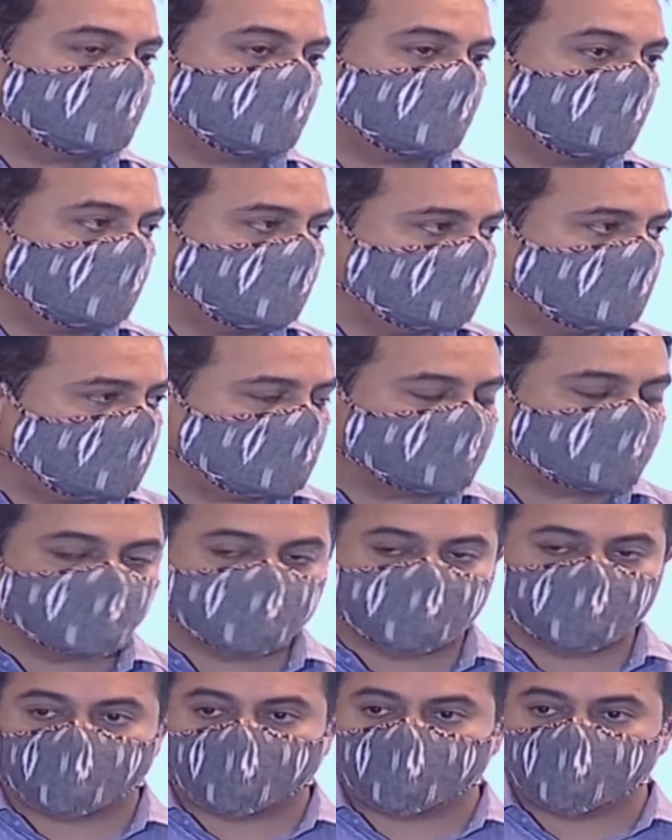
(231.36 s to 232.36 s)
COVID, after
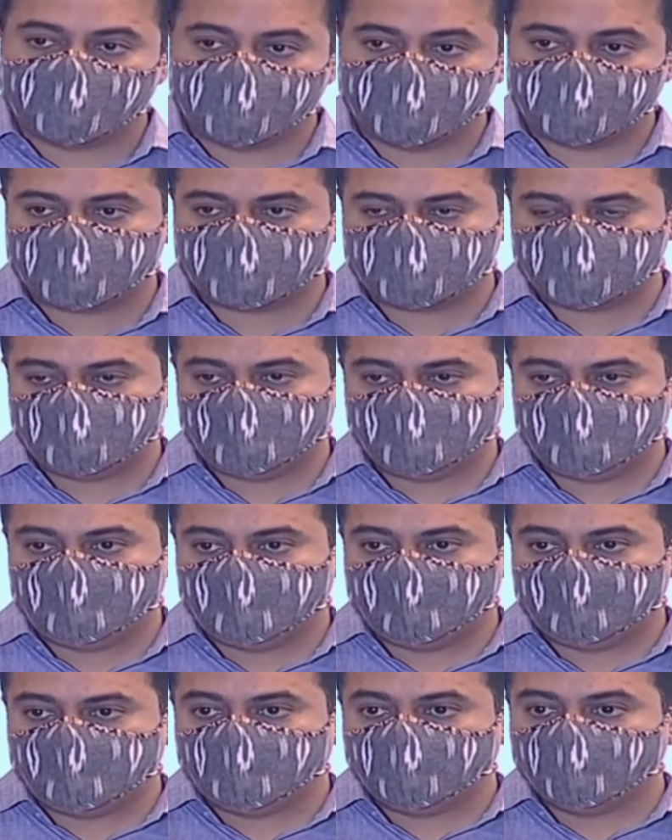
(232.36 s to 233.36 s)
the pandemic,
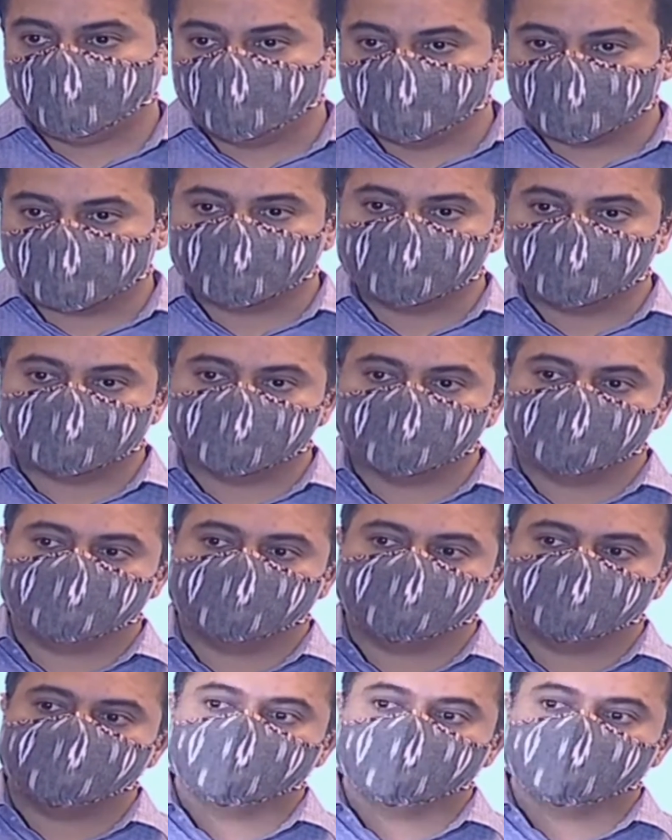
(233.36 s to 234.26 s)
who are looking to